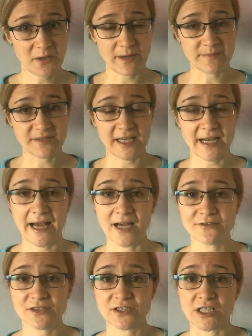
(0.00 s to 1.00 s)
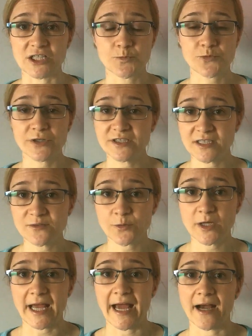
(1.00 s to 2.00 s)
my website, How to Teach, print this
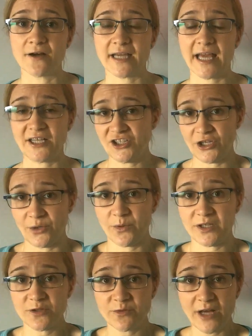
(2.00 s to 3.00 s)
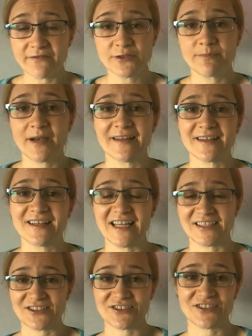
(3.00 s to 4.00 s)
one out, and when you have to plan a
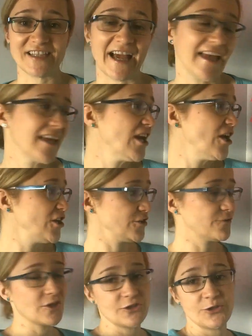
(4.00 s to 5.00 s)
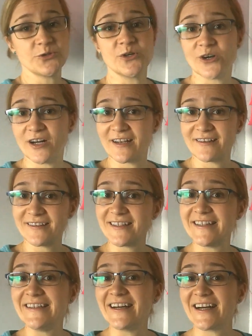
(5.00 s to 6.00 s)
lesson today, you've got your
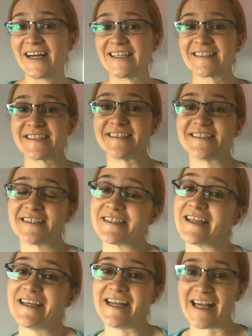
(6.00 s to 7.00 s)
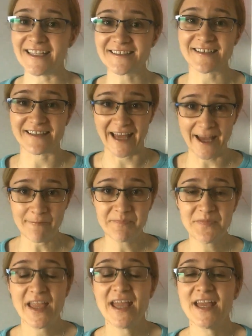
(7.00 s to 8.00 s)
nicely done list there,
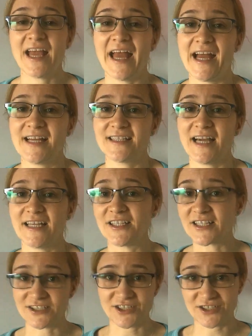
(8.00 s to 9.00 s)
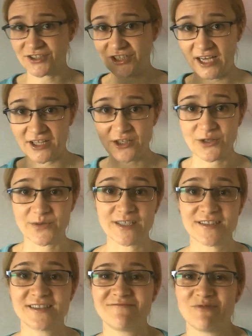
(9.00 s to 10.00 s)
and you can just check,
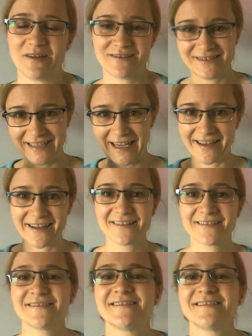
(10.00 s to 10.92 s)
and tick,